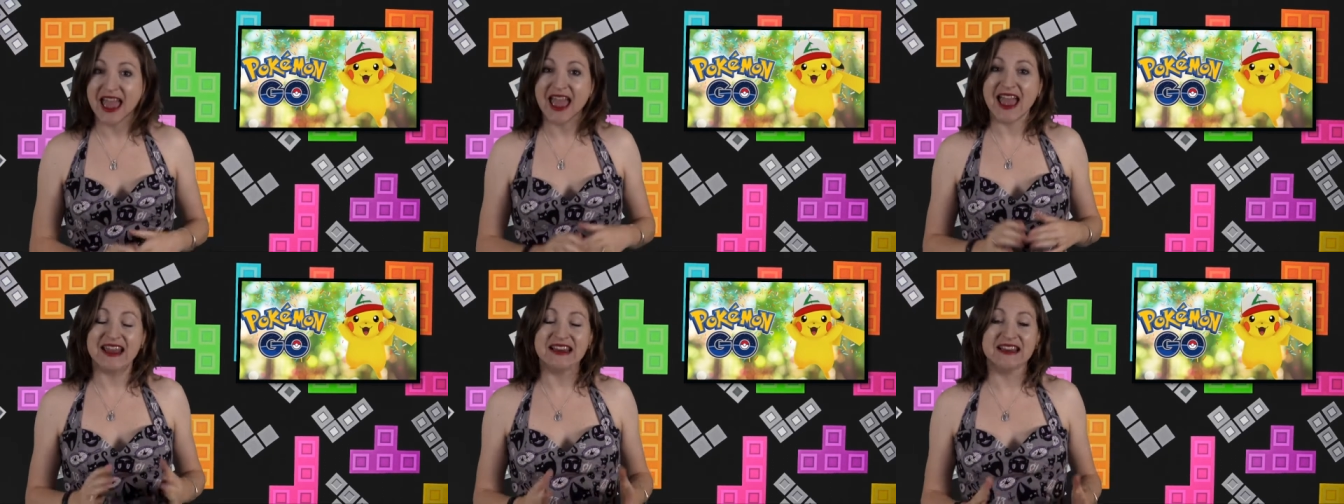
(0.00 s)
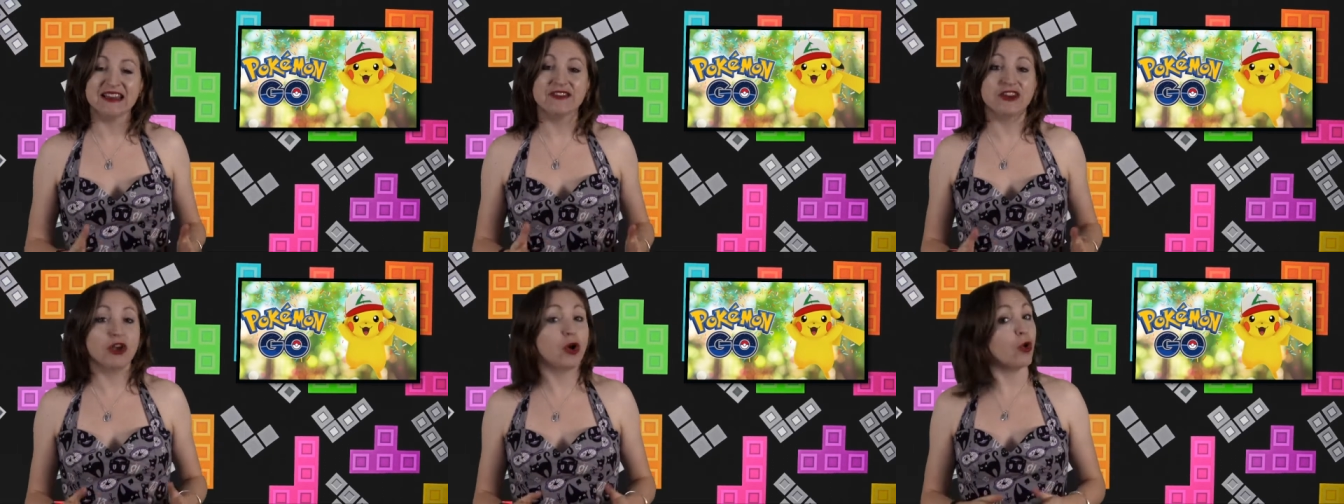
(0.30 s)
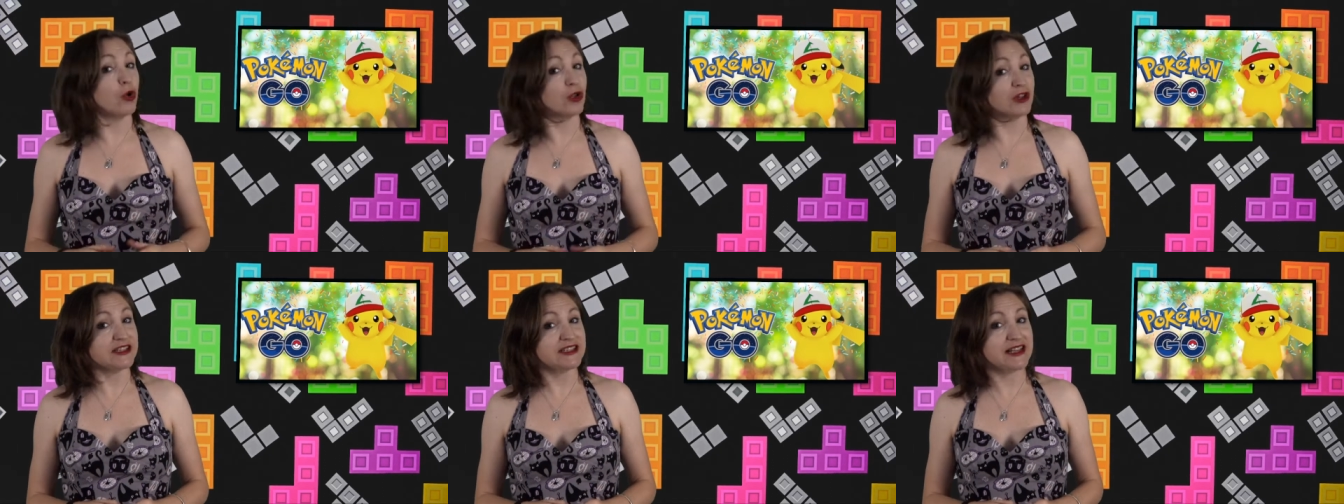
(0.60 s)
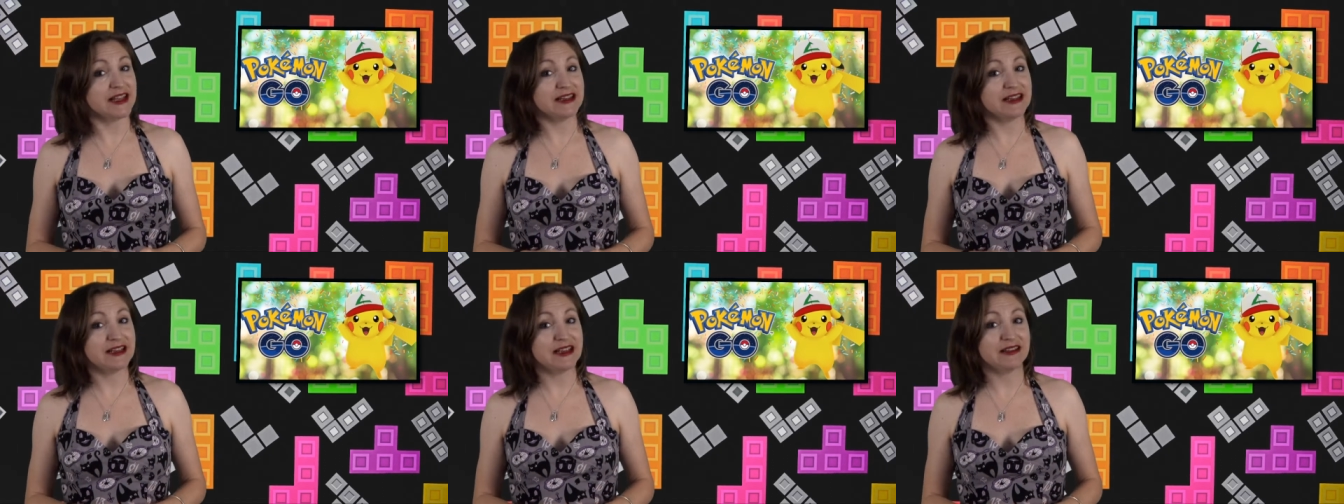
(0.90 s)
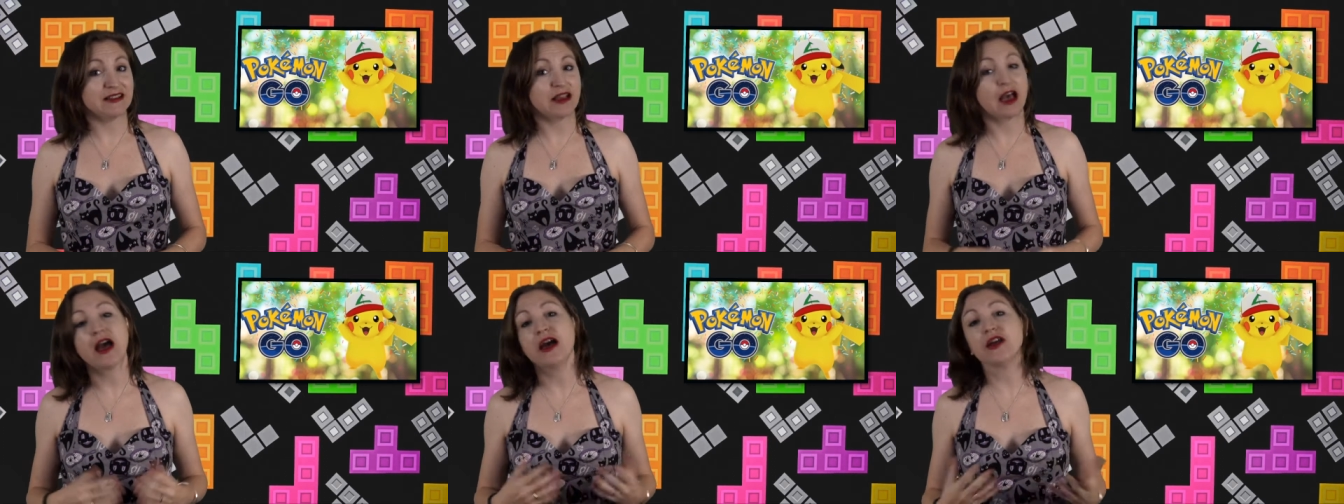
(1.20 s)
and giving all
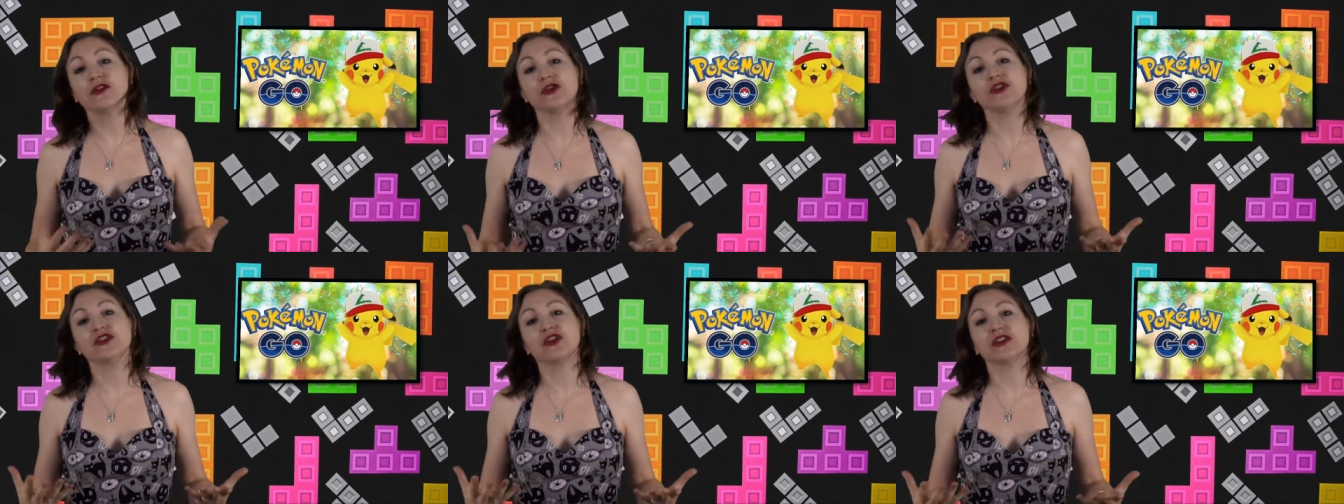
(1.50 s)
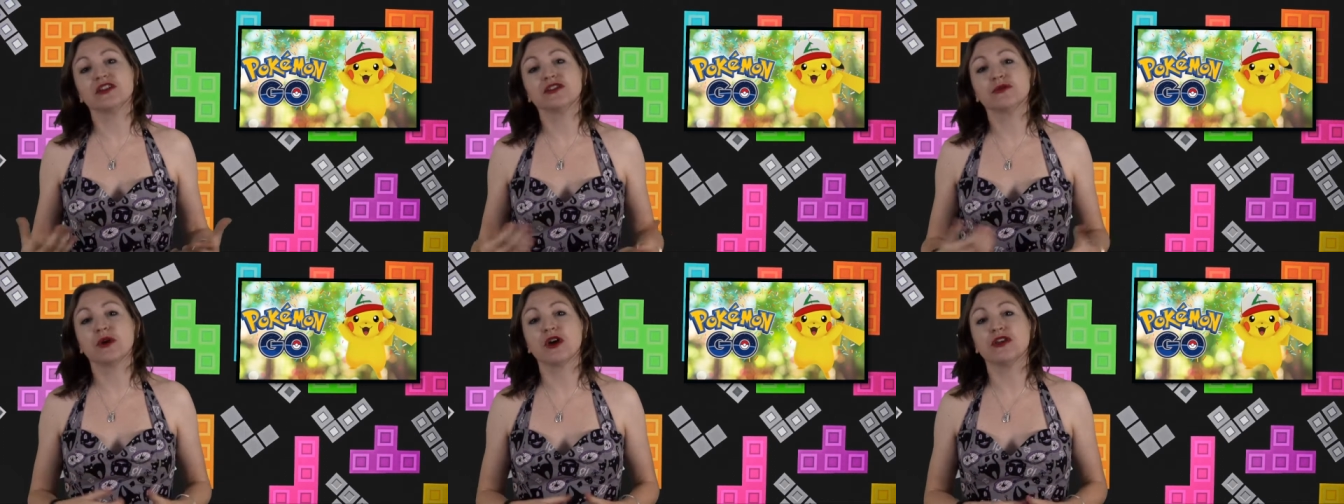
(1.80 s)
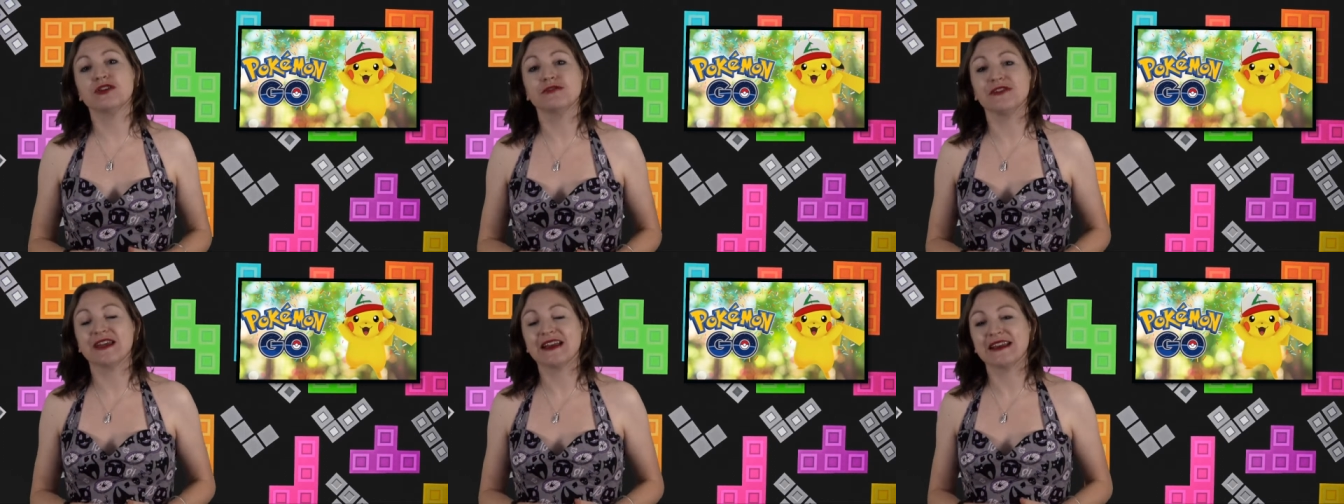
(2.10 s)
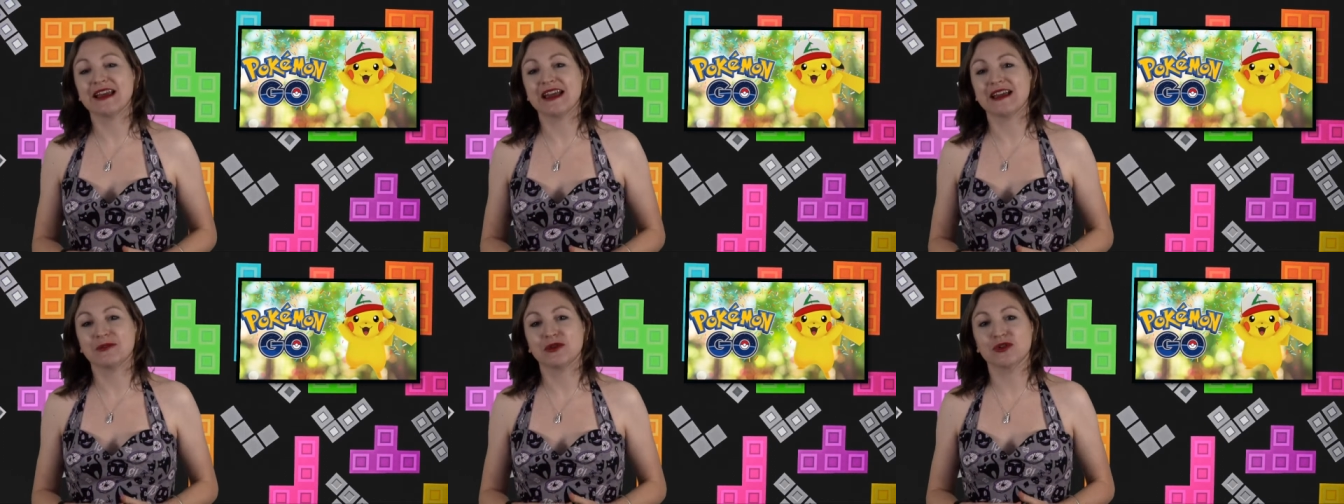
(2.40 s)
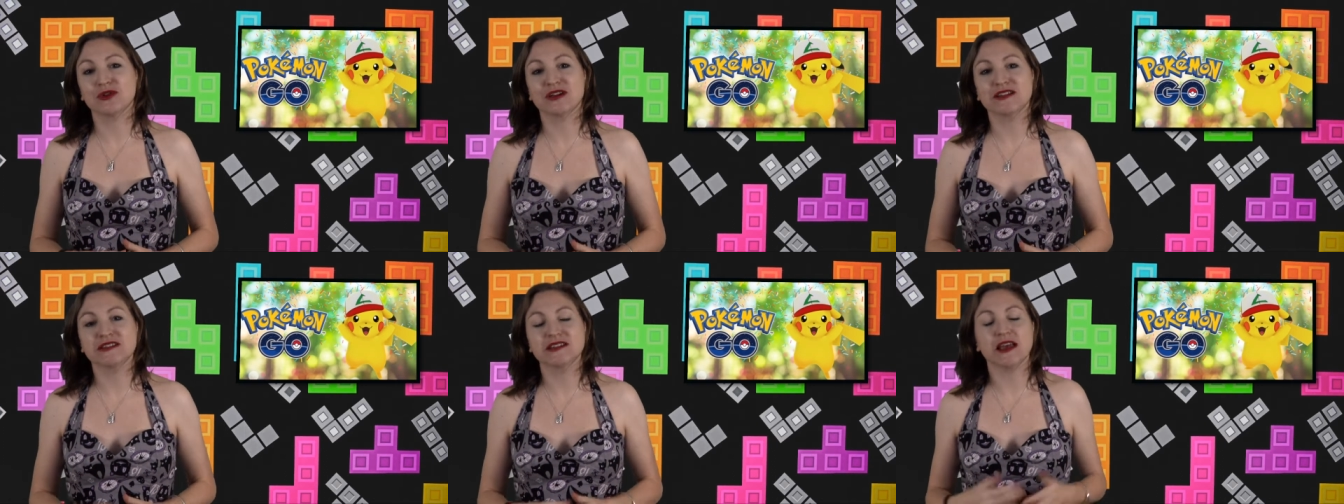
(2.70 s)
attendees $100 worth of in game
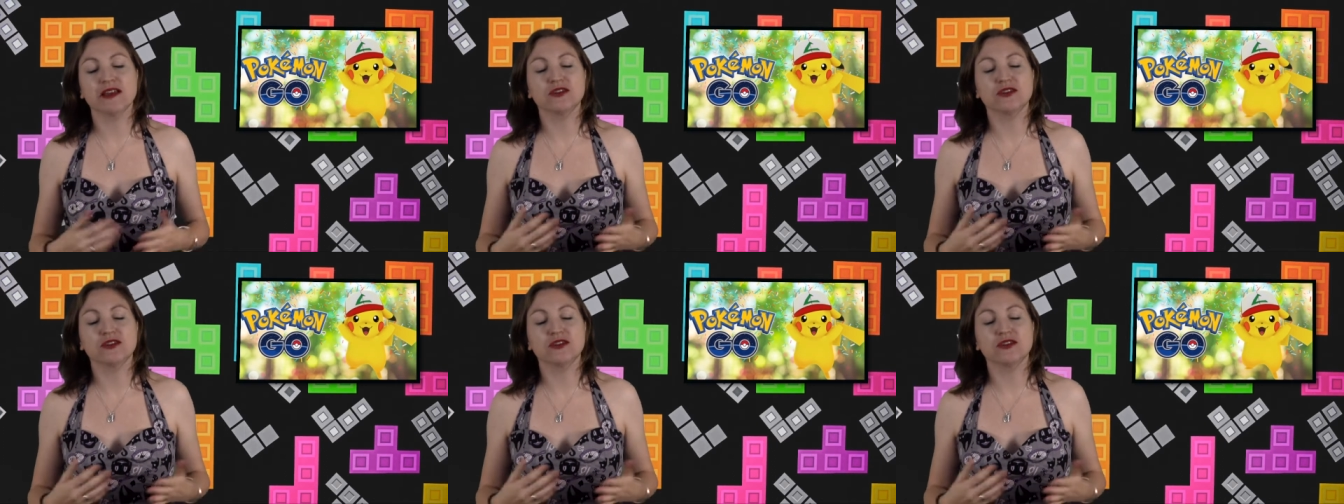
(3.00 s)
coins